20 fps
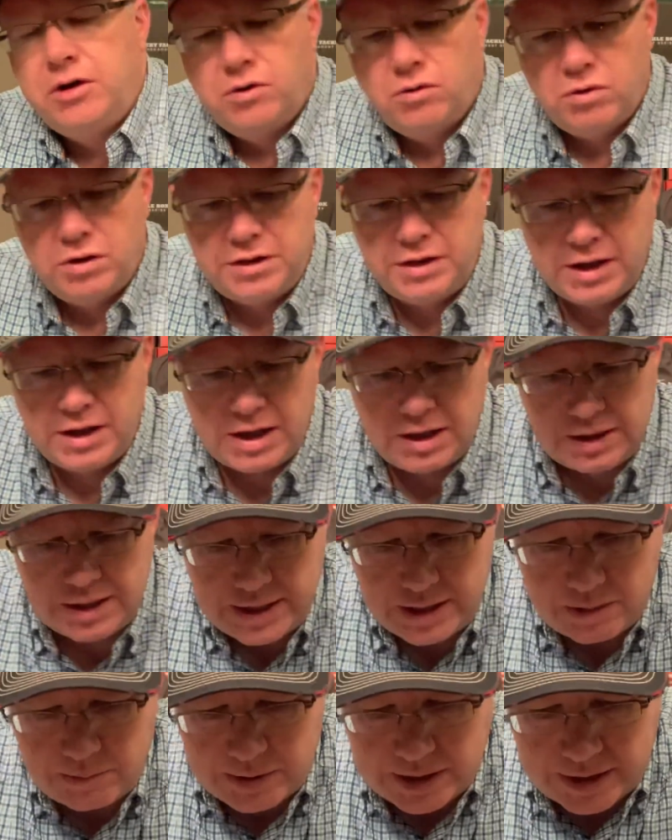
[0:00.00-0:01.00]
One thing I
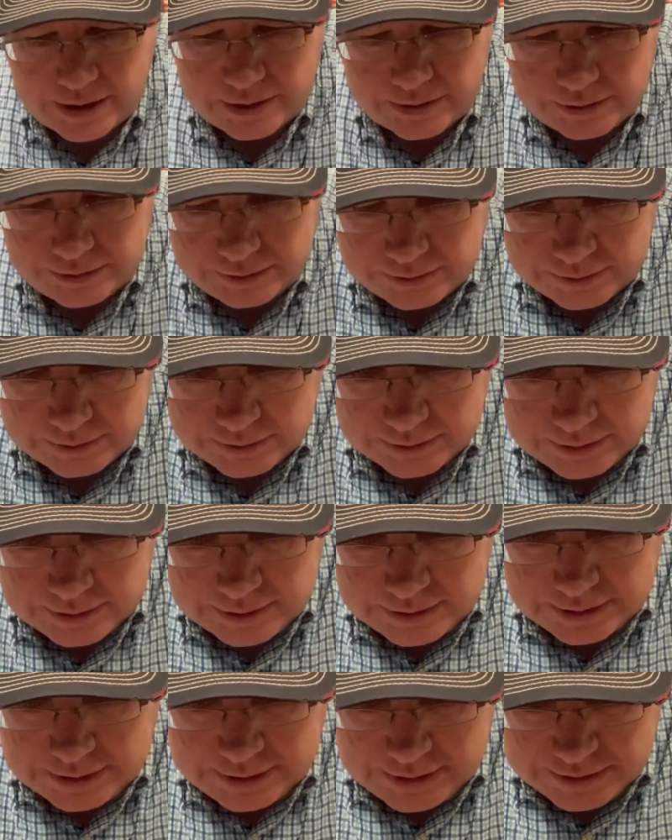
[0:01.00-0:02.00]
like about
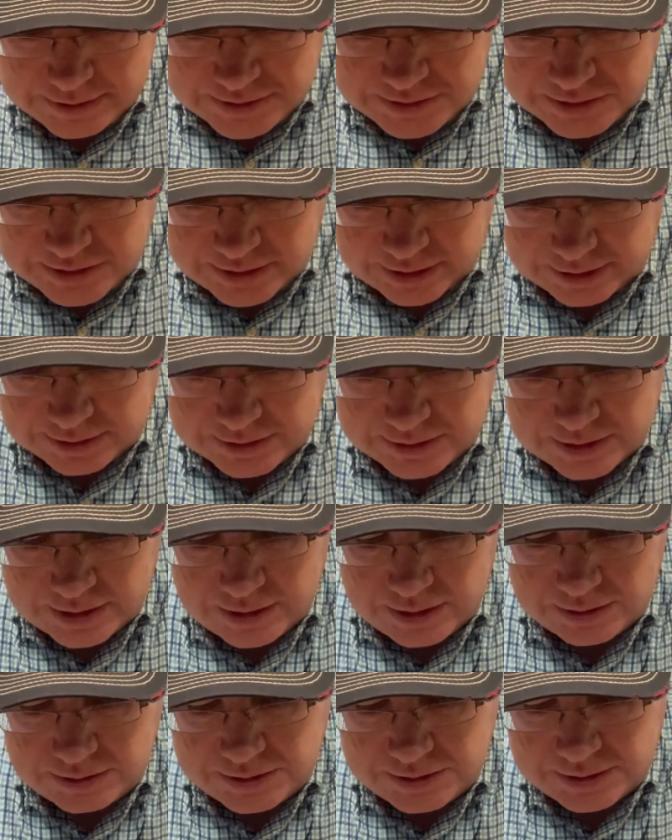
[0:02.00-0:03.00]
6th
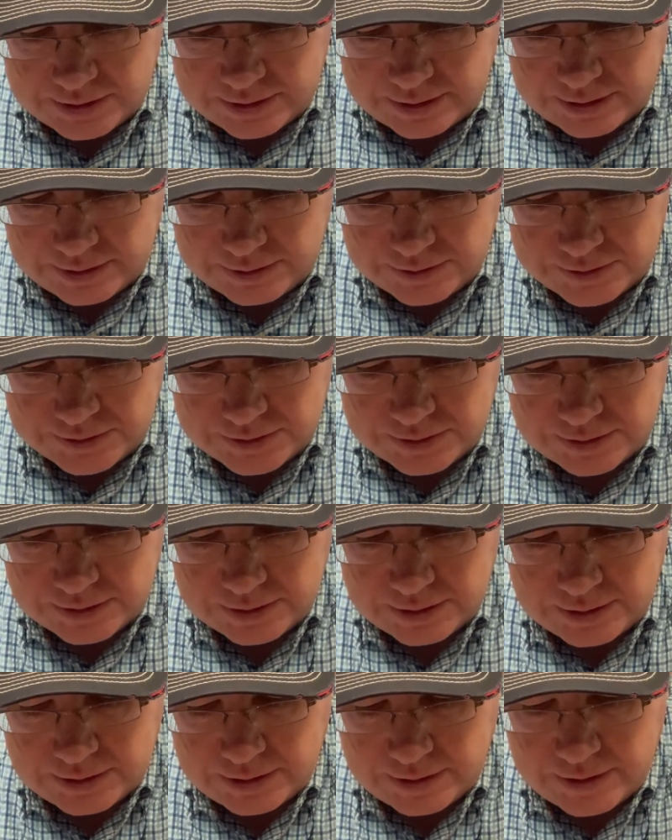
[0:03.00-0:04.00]
Sense is
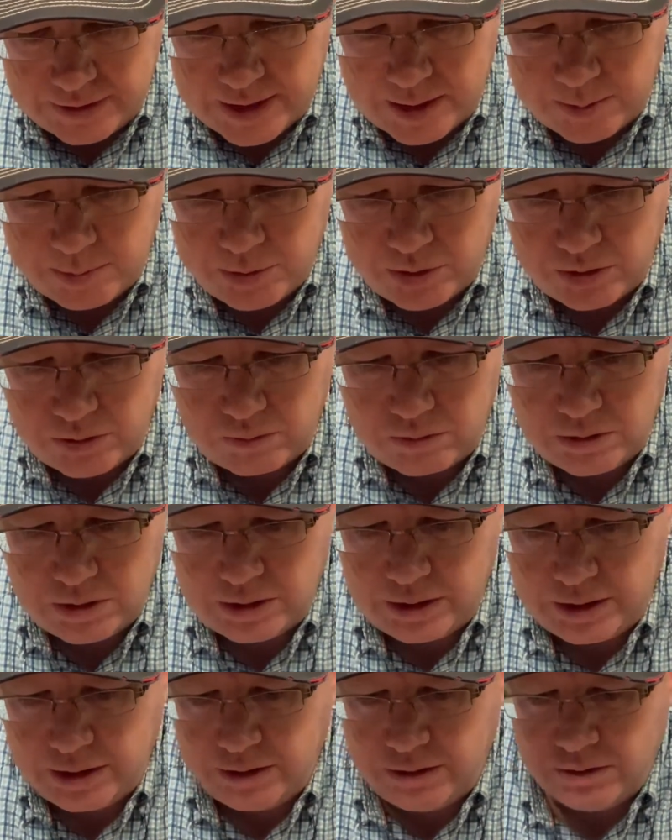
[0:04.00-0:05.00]
they put
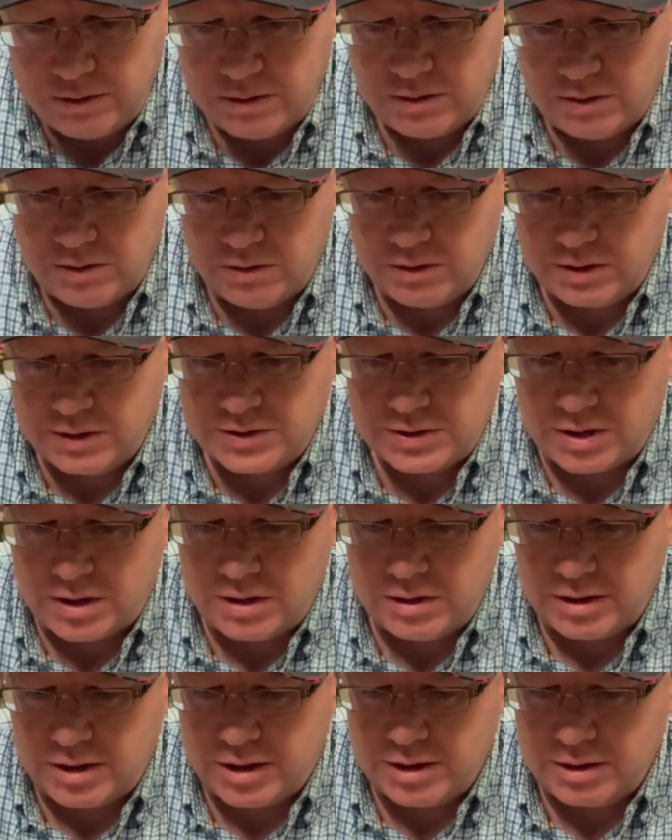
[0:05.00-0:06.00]
really good hooks
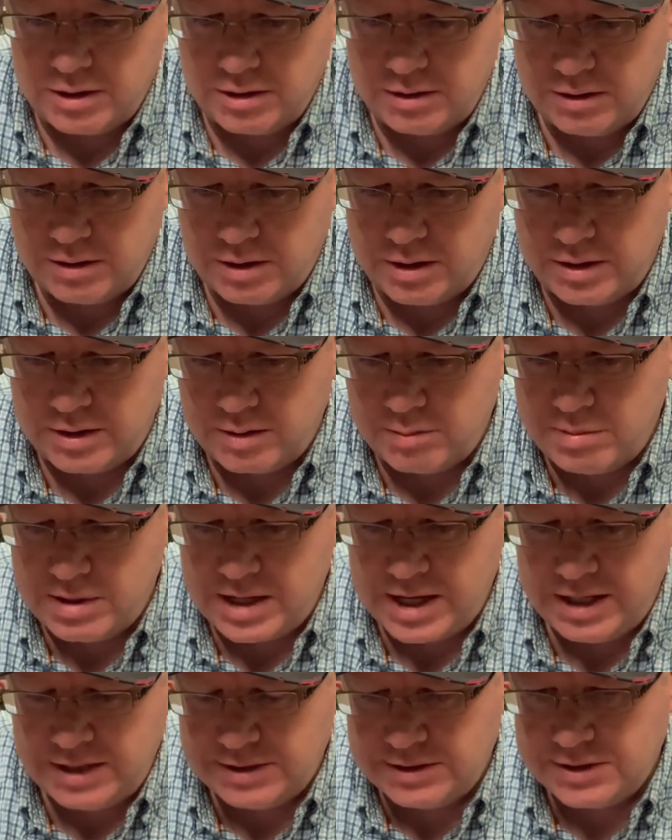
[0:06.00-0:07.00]
on their
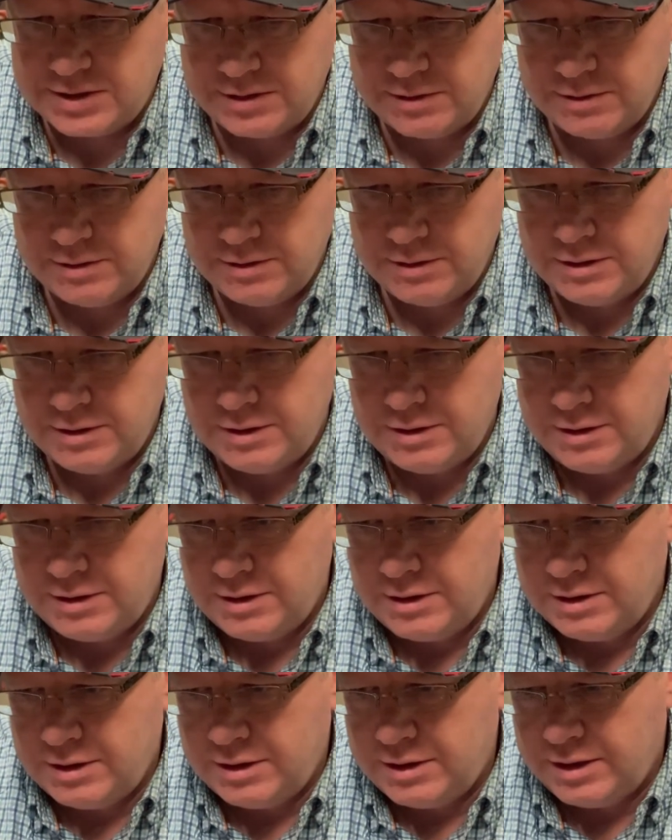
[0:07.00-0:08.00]
baits,
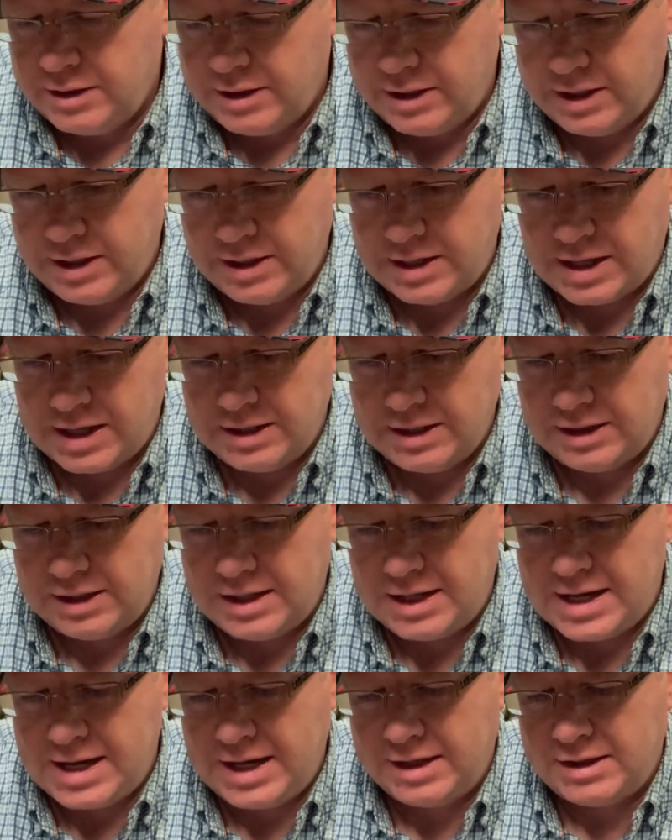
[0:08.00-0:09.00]
and I
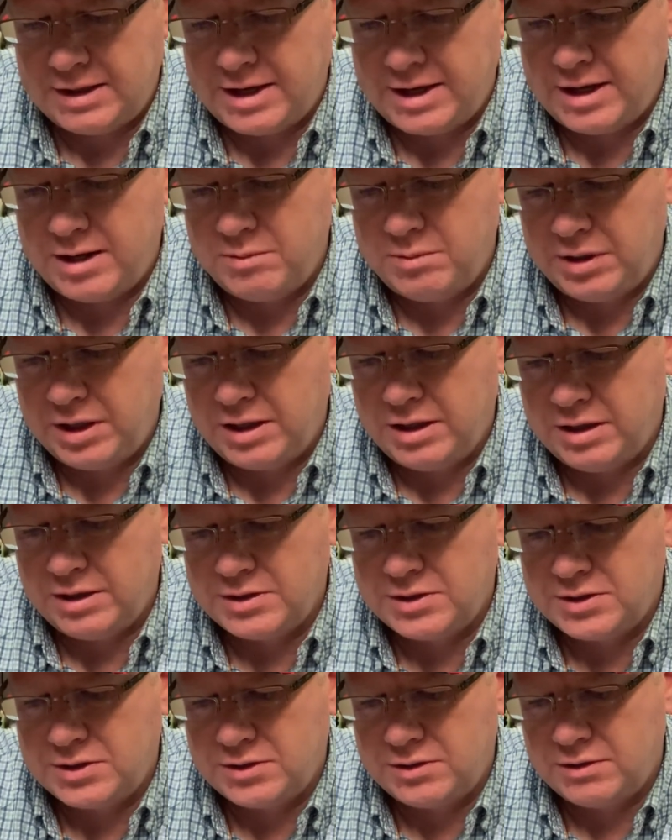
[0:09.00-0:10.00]
like that
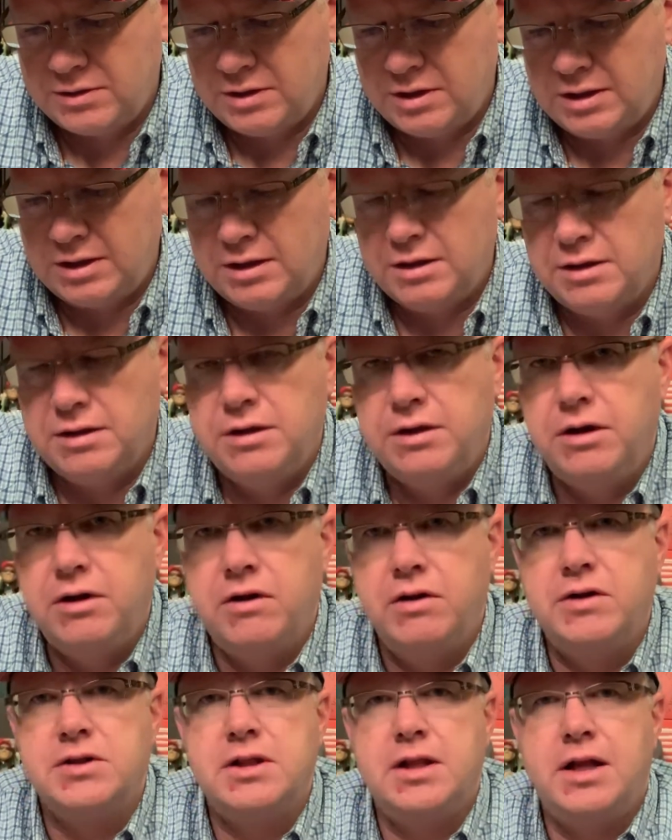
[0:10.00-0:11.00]
because you
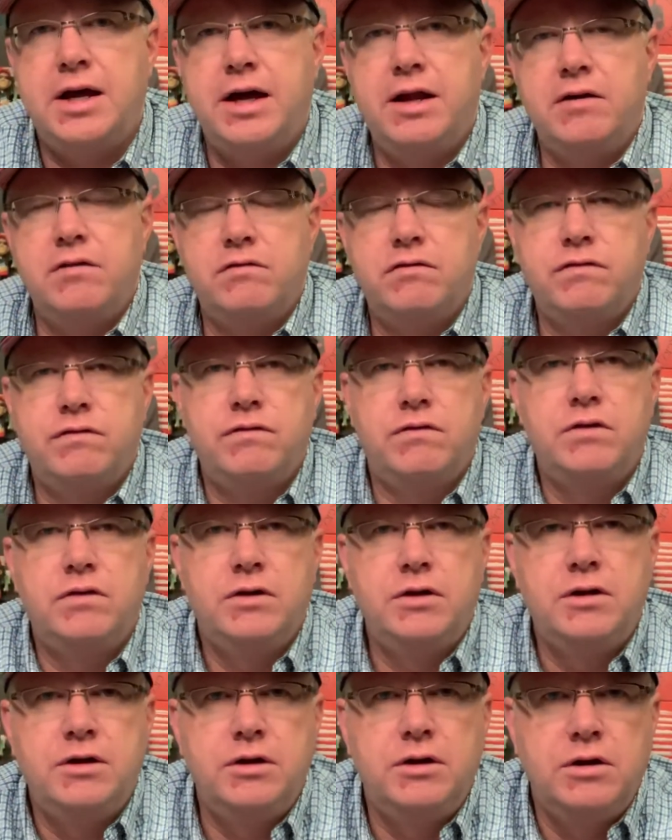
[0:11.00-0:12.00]
know, there's a lot of
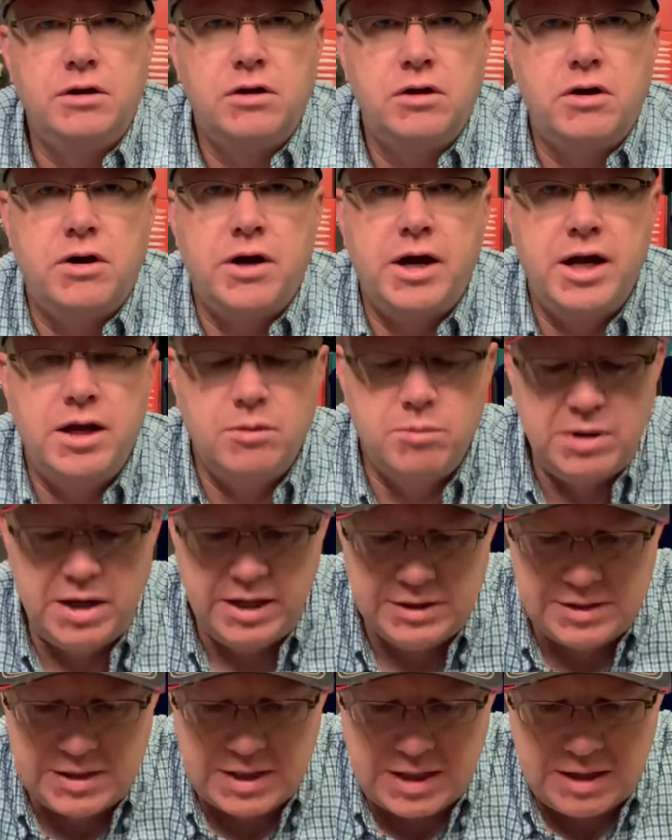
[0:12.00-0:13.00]

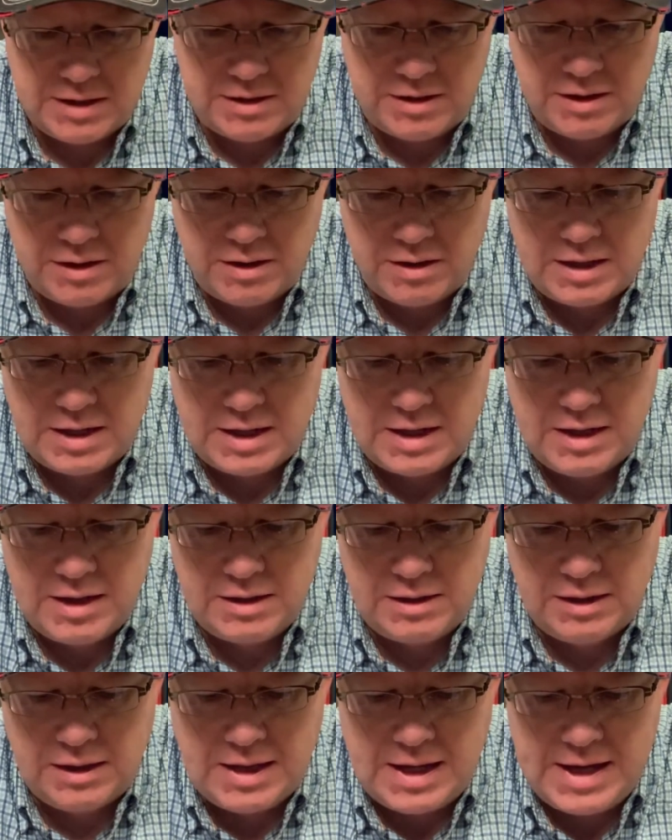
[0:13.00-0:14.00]
crankbaits out there that I
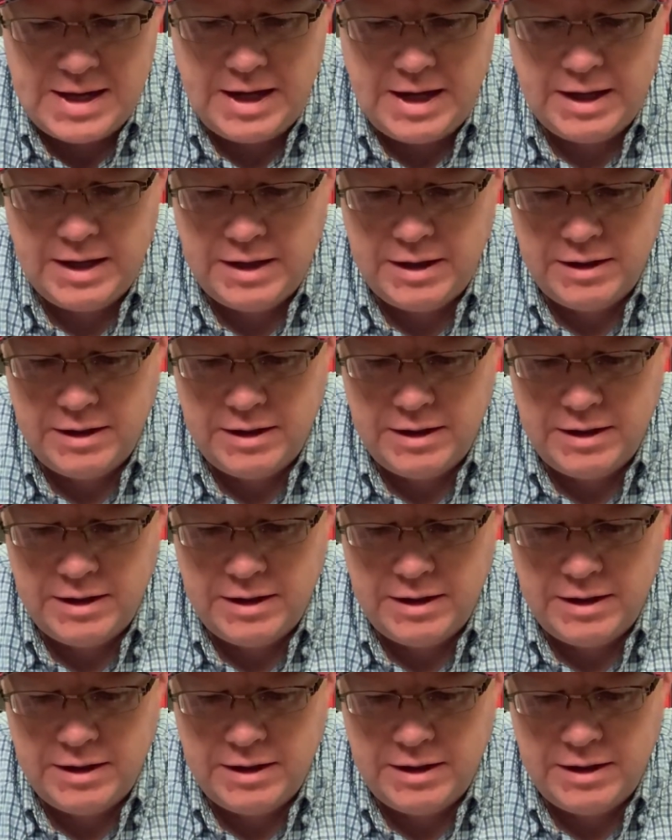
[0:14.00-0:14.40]
like,